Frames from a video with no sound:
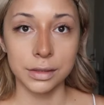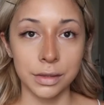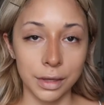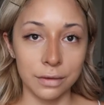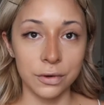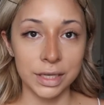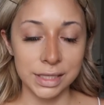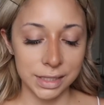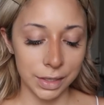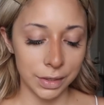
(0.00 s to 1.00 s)
So now for
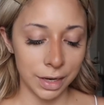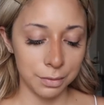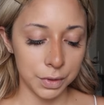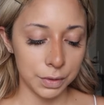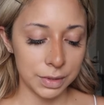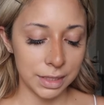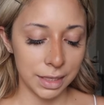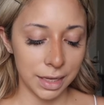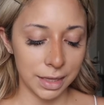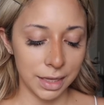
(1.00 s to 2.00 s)
concealer, I'm
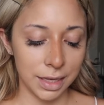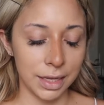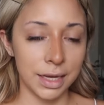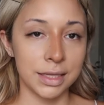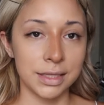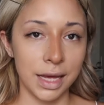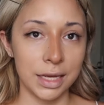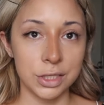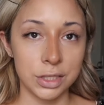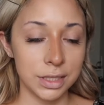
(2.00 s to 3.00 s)
using the NYX
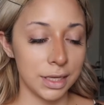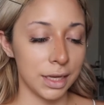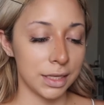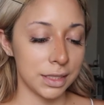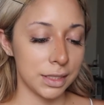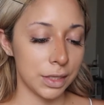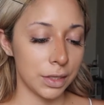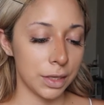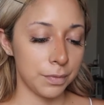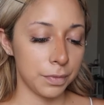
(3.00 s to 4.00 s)
HD
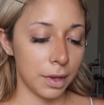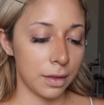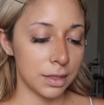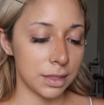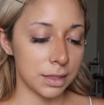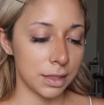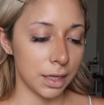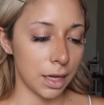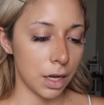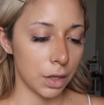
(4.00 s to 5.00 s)
Concealer, and this is in
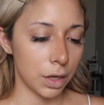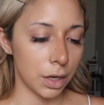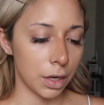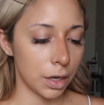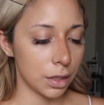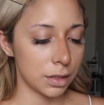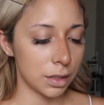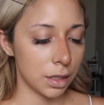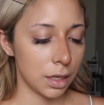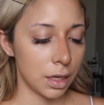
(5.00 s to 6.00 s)
the color
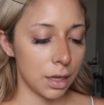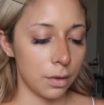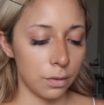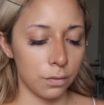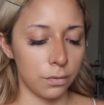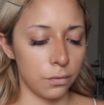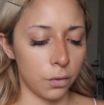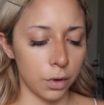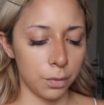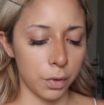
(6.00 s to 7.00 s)

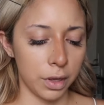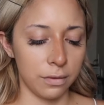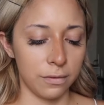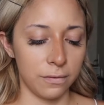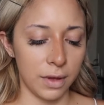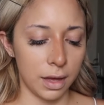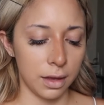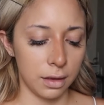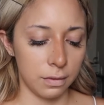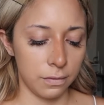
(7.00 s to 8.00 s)

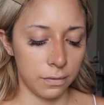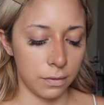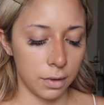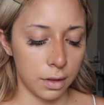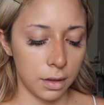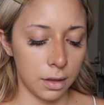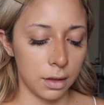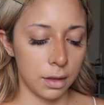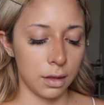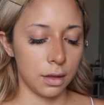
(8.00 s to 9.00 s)
4.5.
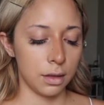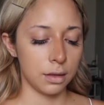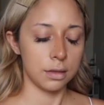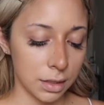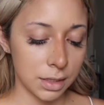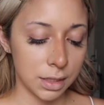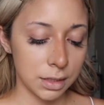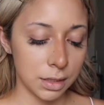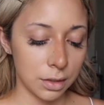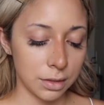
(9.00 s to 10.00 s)
This
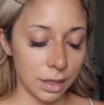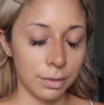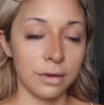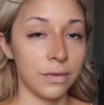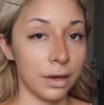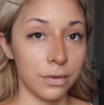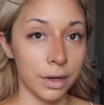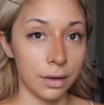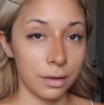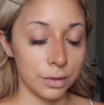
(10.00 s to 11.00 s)
concealer is like my
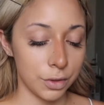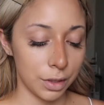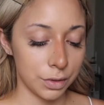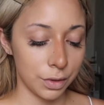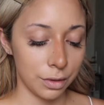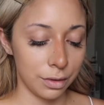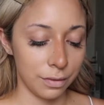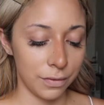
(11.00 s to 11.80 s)
favorite drugstore